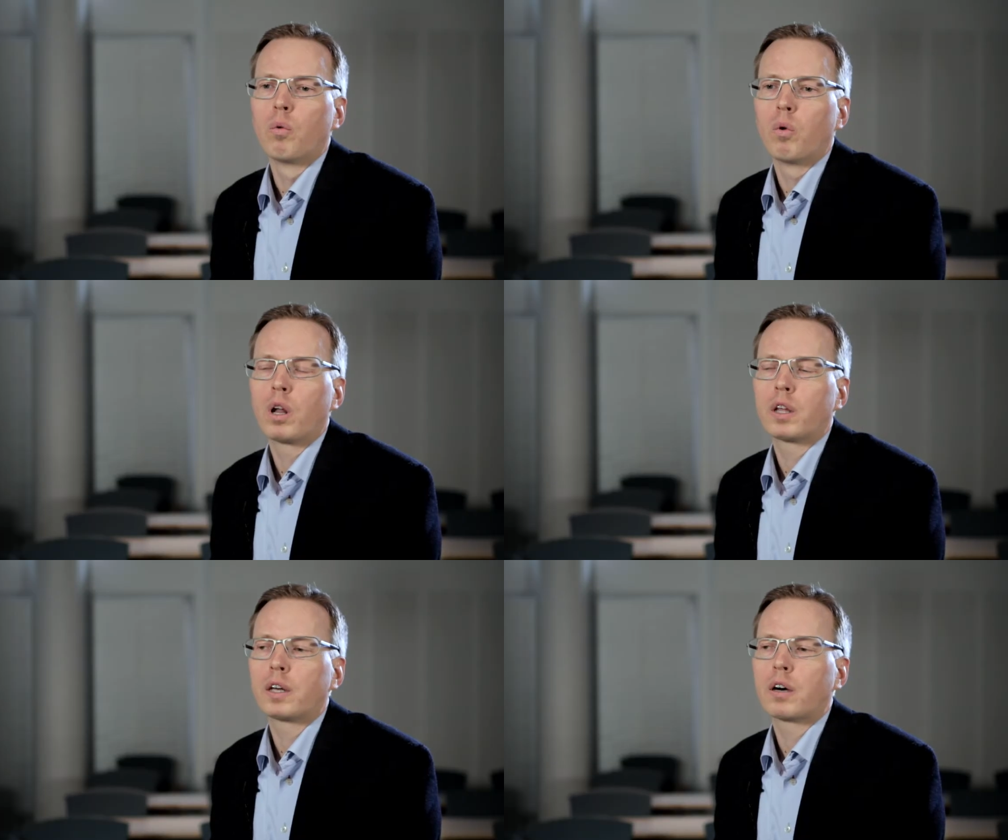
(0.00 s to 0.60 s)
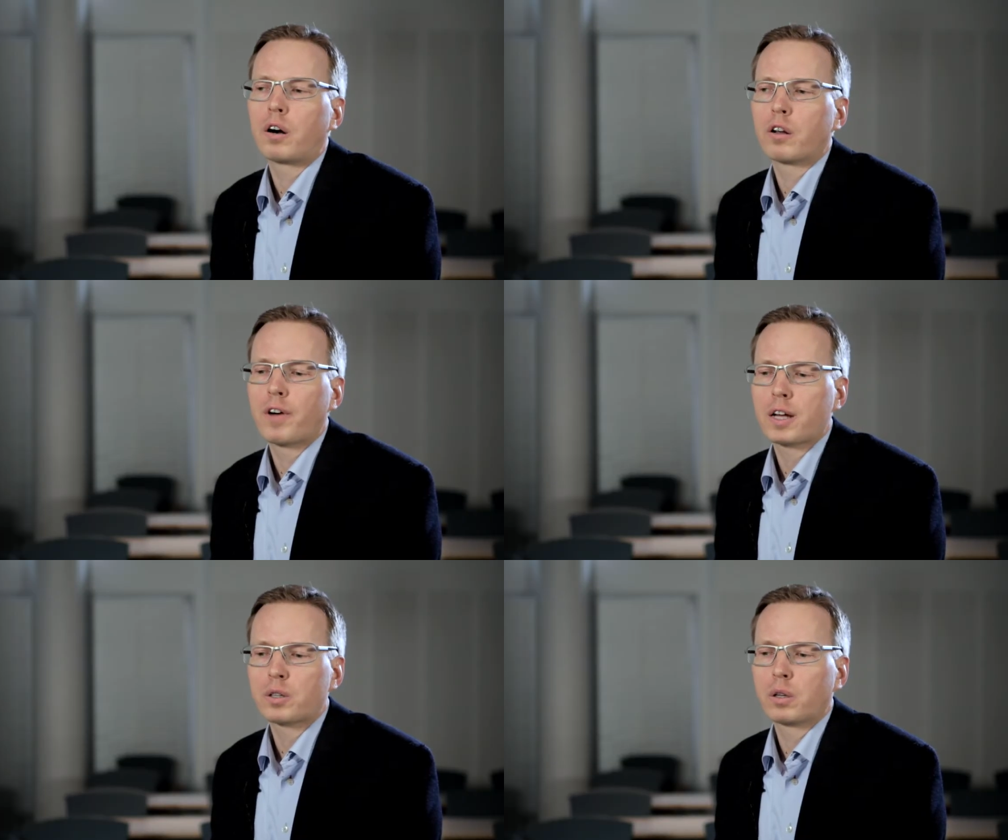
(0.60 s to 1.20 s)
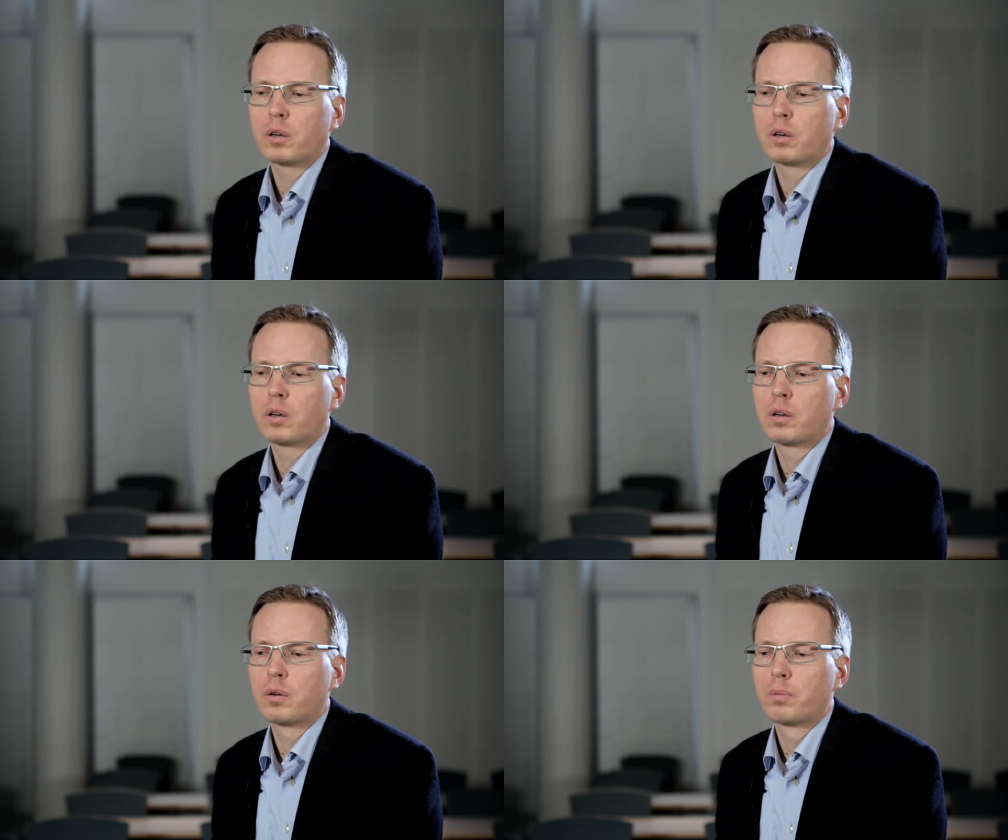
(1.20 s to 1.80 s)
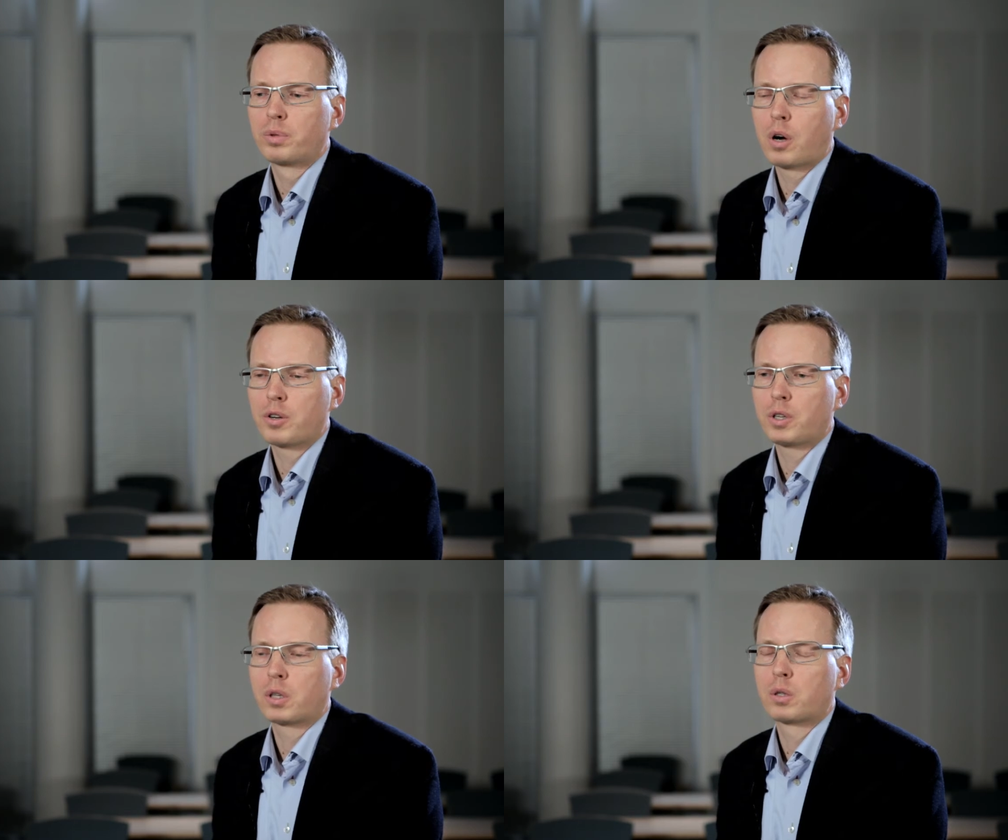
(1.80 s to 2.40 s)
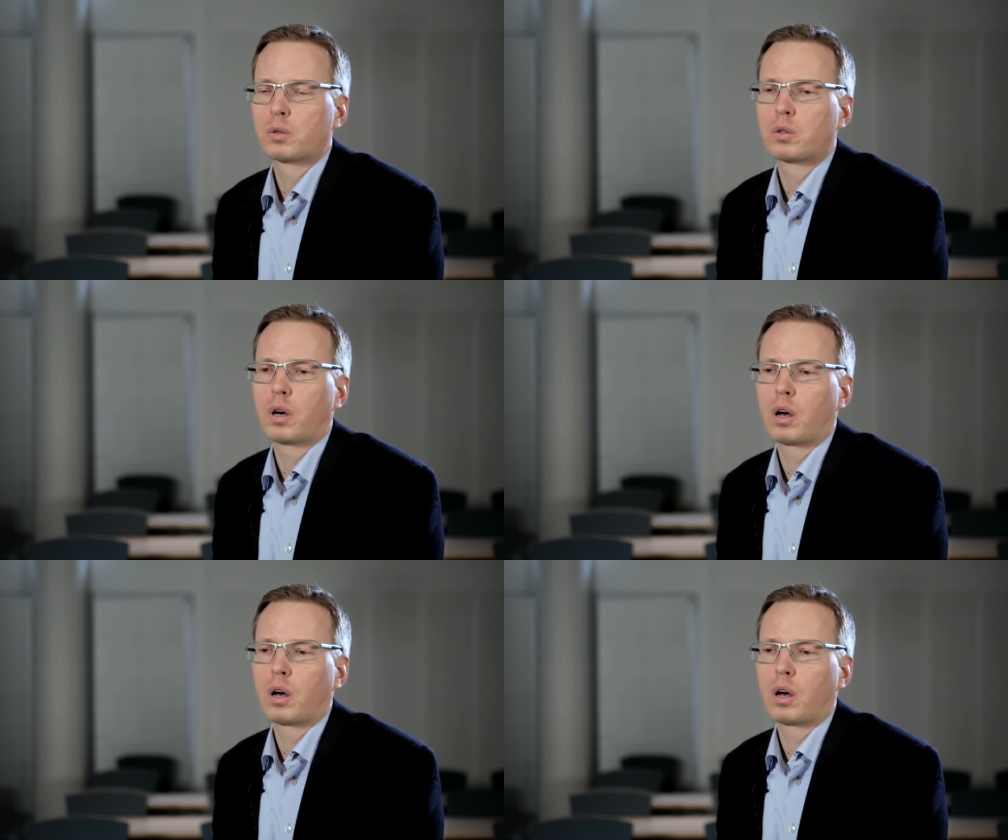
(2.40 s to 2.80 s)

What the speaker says: Well, in the cardiovascular projects,